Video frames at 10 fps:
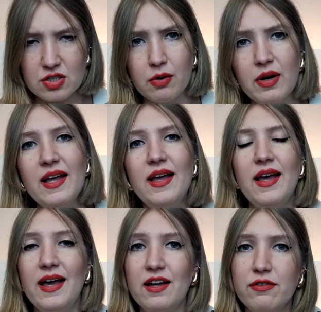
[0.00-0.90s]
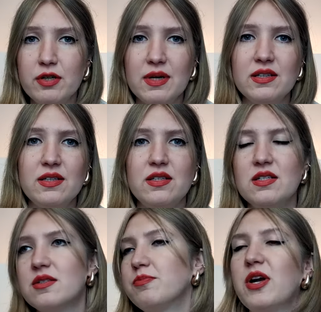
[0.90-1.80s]
So everyone in
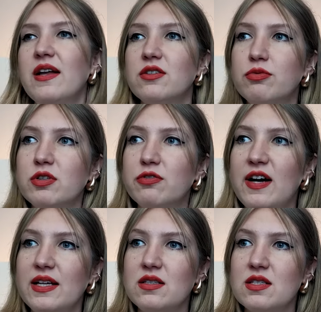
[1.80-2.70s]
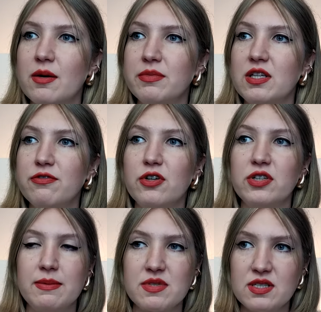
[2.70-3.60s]
this brand will find something
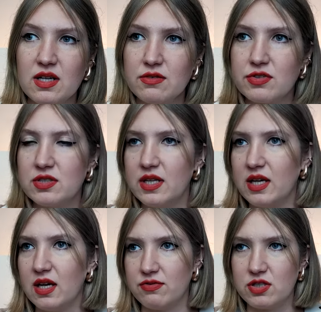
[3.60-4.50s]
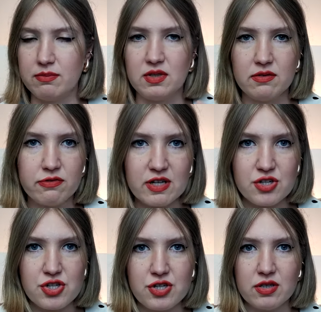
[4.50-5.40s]
for themselves. They have something
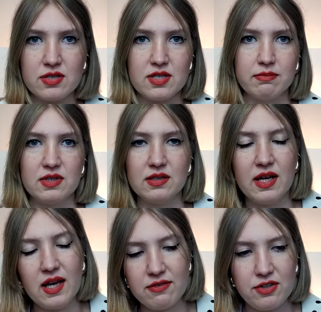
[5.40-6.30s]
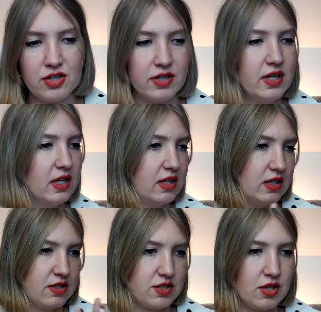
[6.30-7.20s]
fresher, something heavier.
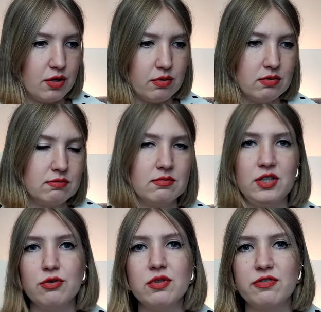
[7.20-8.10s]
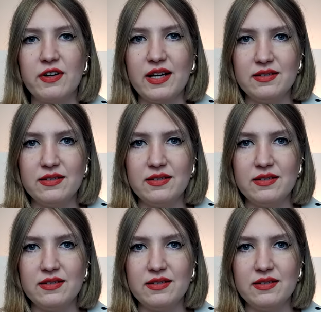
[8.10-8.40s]
So you will